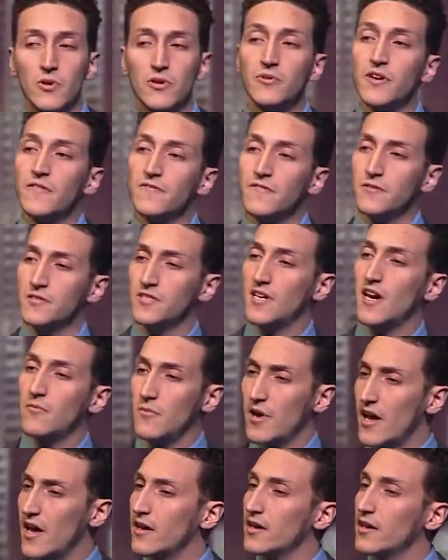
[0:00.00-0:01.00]
was one refugee
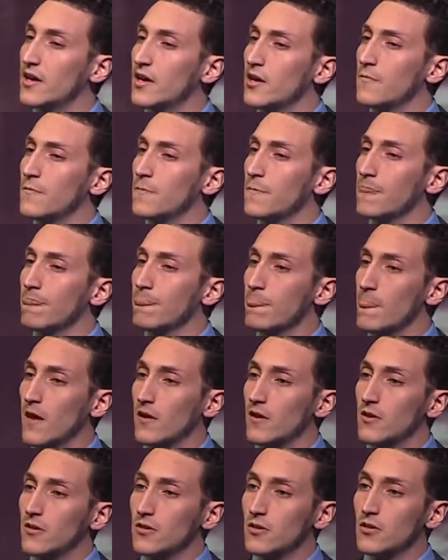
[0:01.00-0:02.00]
I met
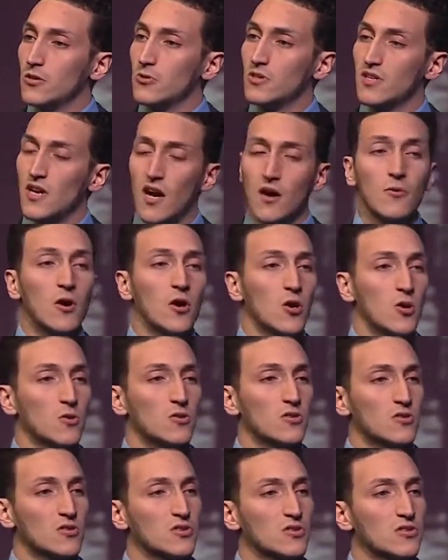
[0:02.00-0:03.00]
who would come
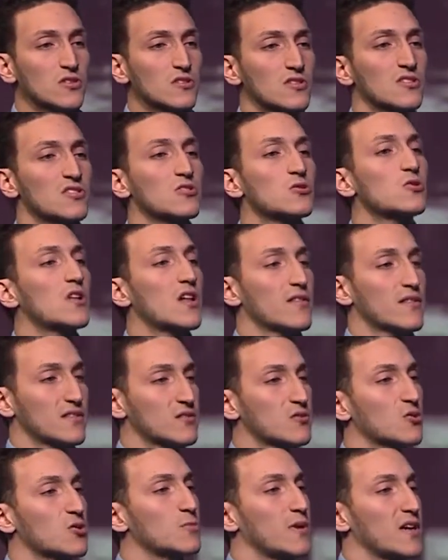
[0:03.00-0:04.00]
home to school on
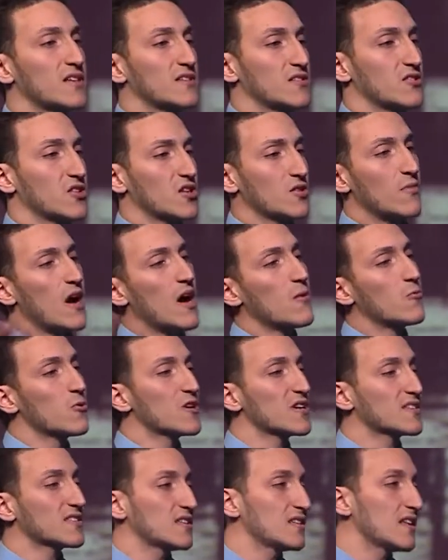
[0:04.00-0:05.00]
the school bus, and her mom
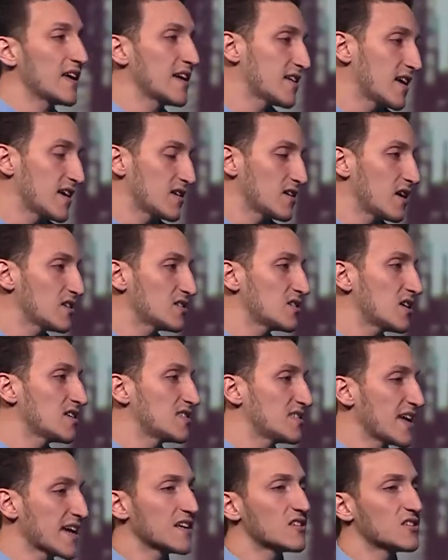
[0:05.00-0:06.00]
worked a late night, a,
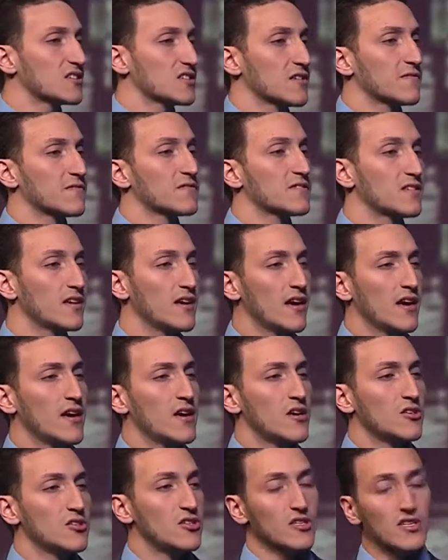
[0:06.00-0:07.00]
second shift.
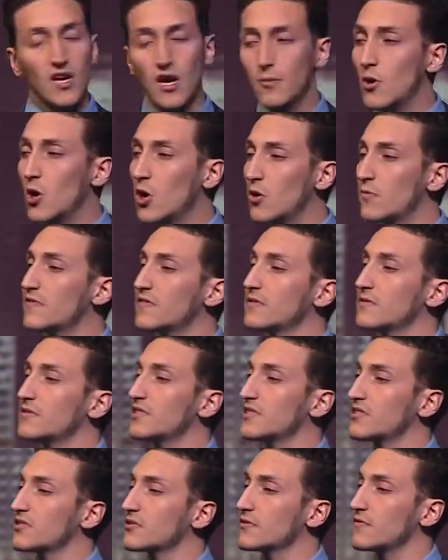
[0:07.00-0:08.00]
She'd come home from,
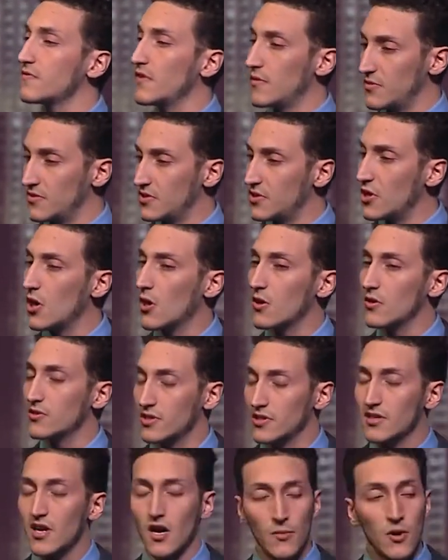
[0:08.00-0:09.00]
to, from, to
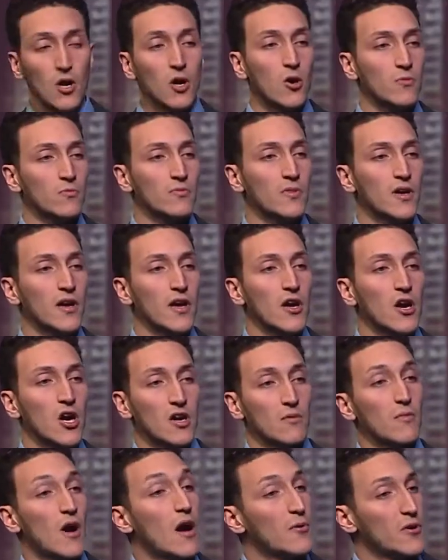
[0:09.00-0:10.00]
she'd come home
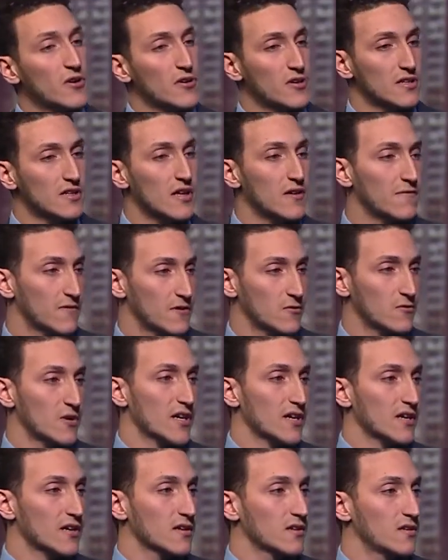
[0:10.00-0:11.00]
her mom had already left for
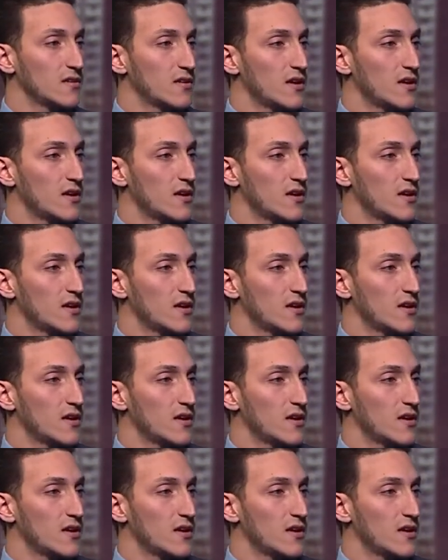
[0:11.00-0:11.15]
work.